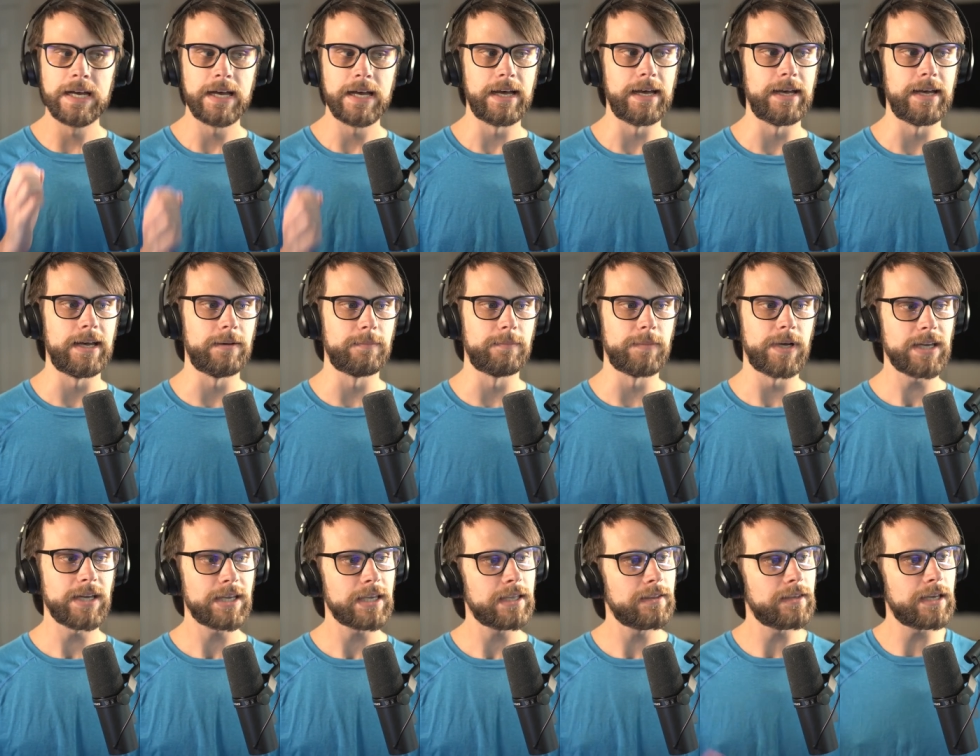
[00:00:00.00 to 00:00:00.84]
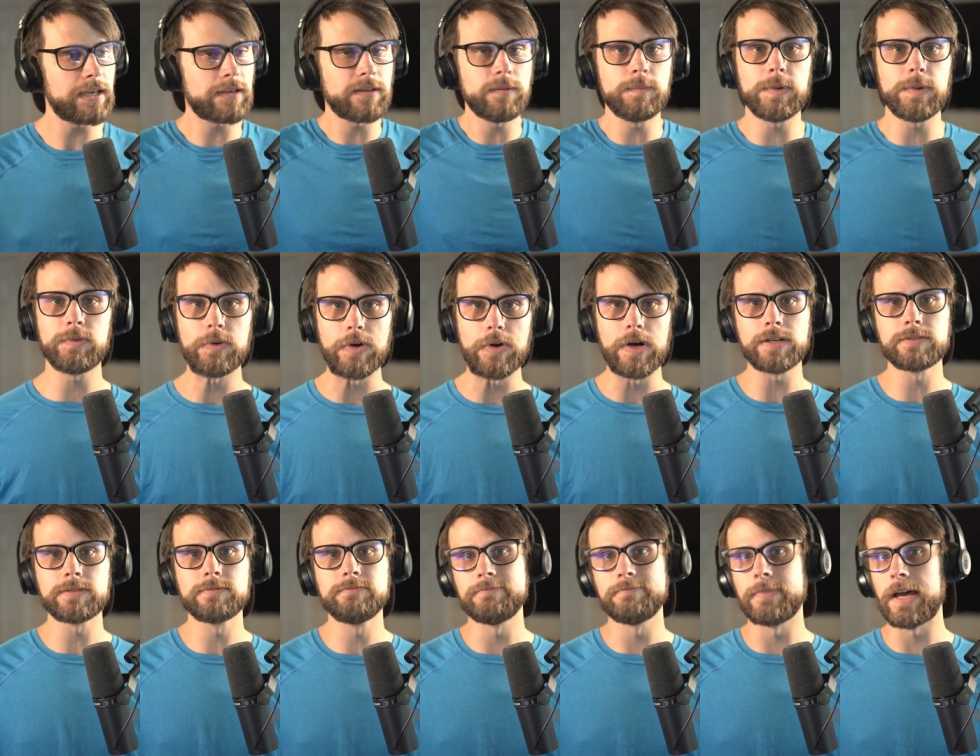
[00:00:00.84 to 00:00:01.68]
Um, again, that could be
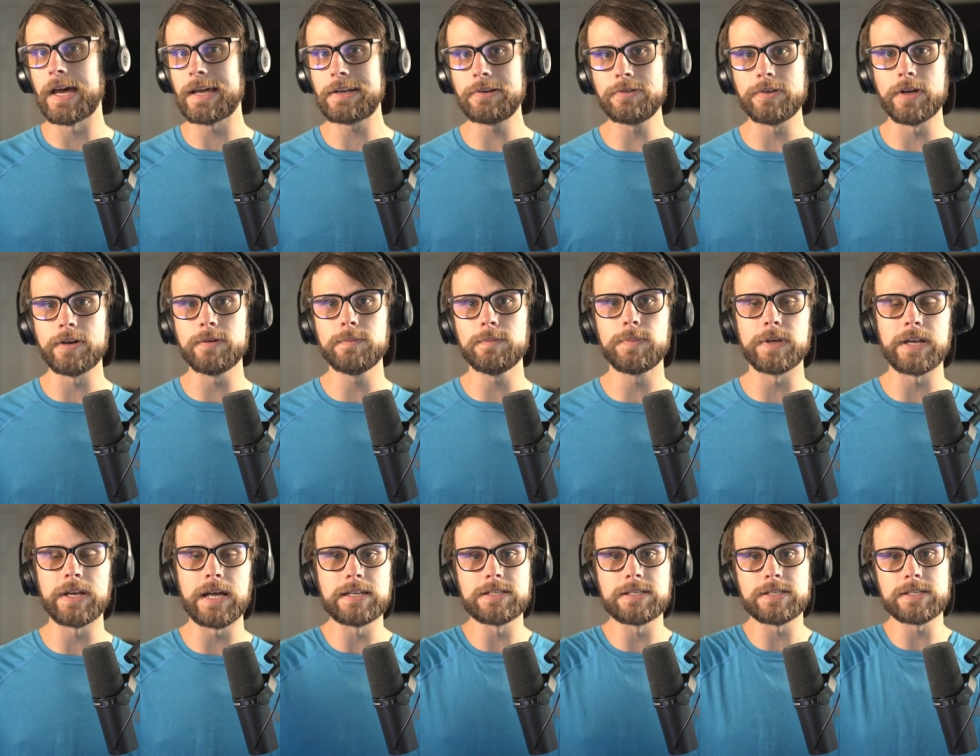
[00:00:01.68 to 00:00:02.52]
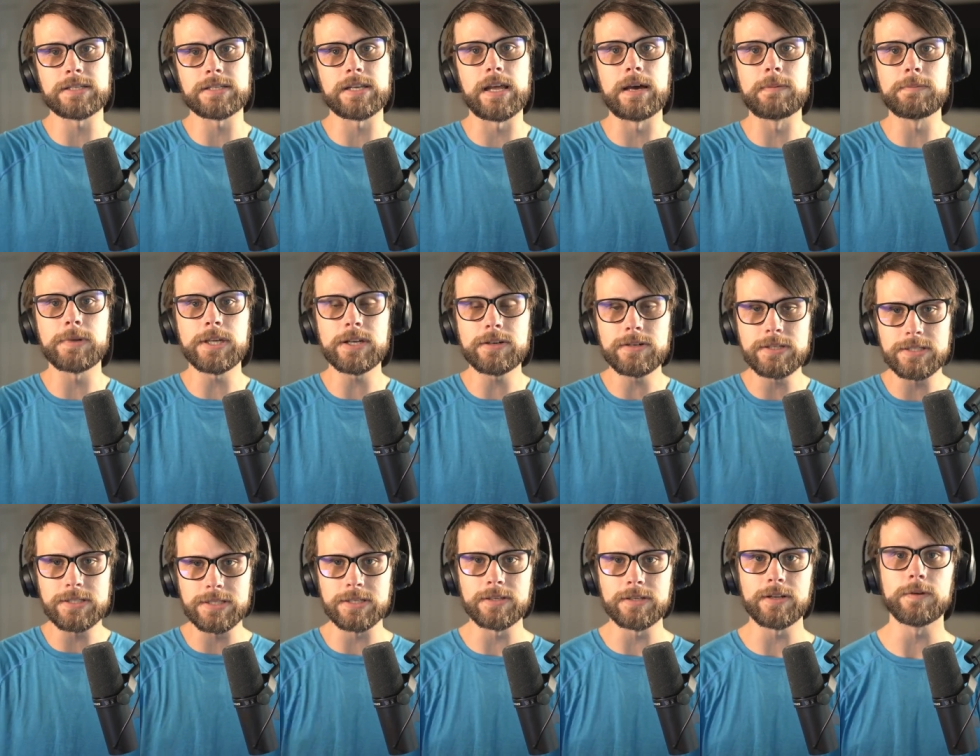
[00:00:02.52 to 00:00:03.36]
wrong. I don't know, but I just I'm
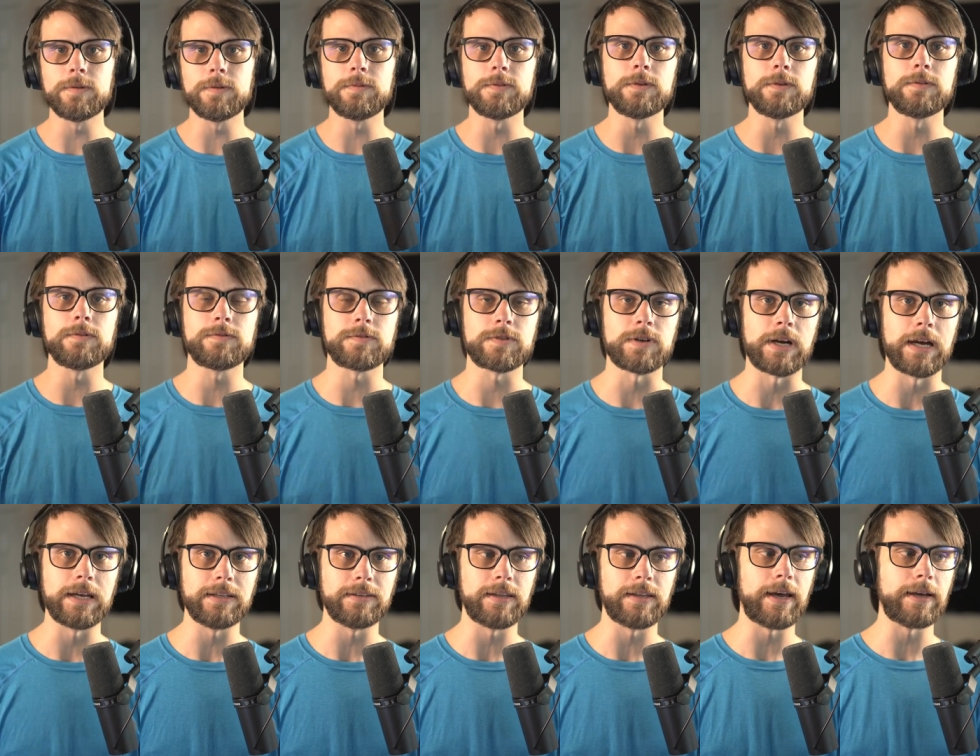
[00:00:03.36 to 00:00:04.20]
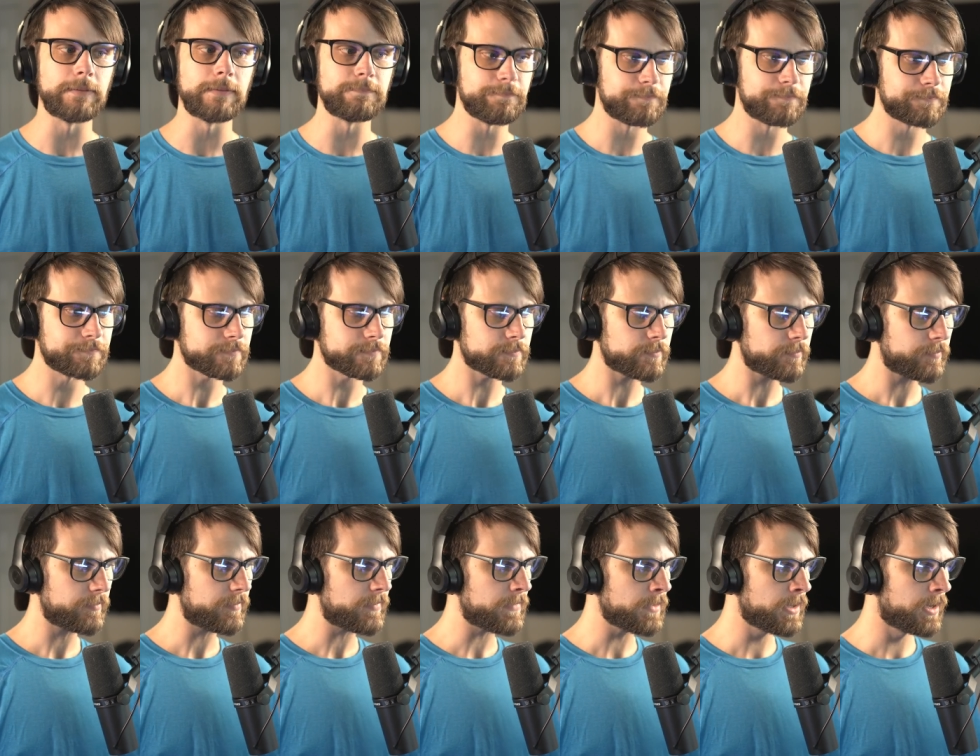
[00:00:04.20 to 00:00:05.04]
curious to know if you have tried that.
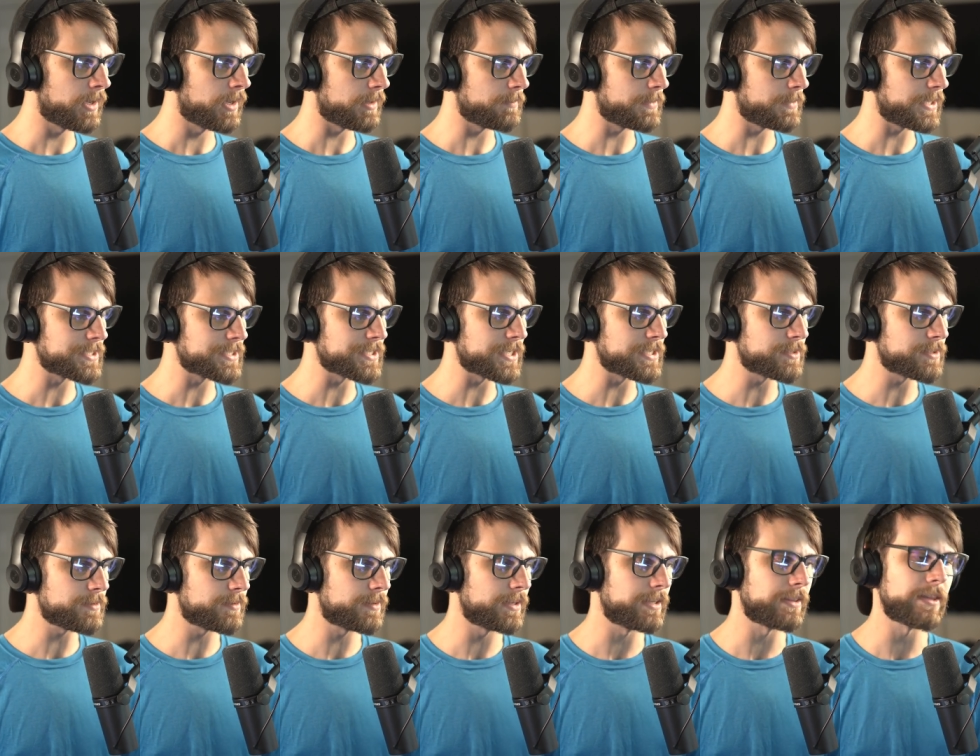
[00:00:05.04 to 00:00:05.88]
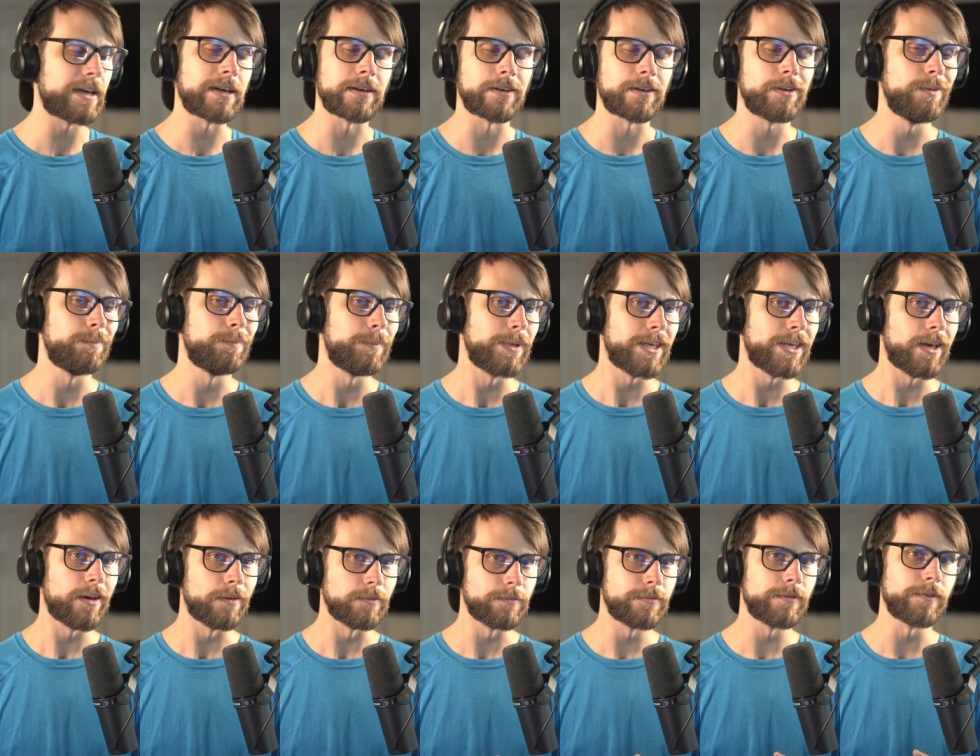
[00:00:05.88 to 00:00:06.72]
Uh, because I do think that could be
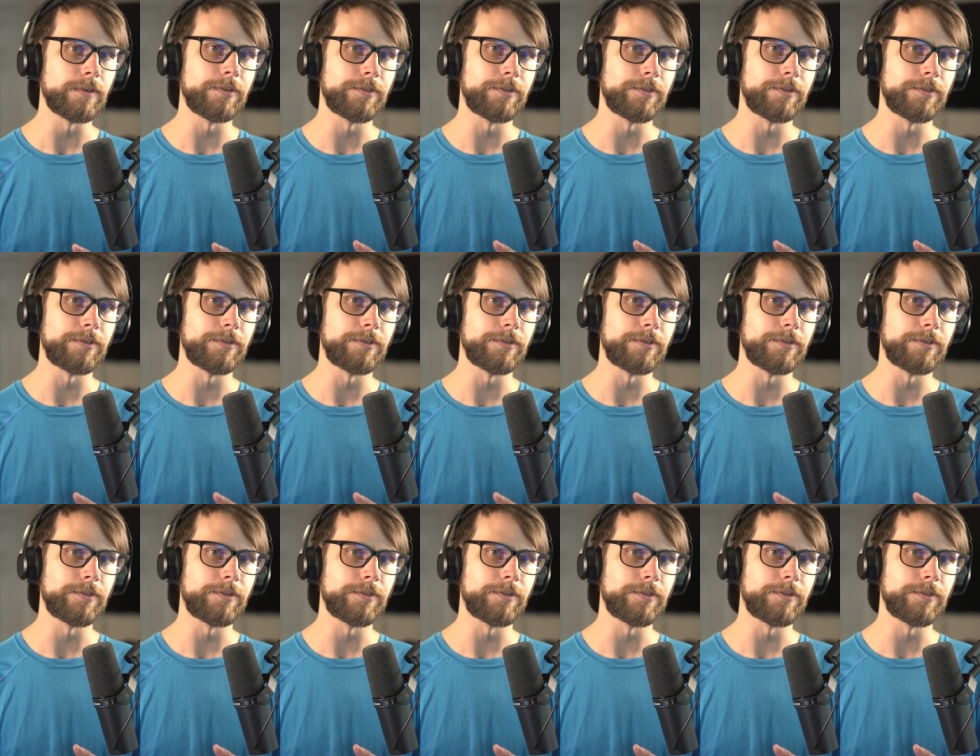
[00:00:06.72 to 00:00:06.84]
helpful.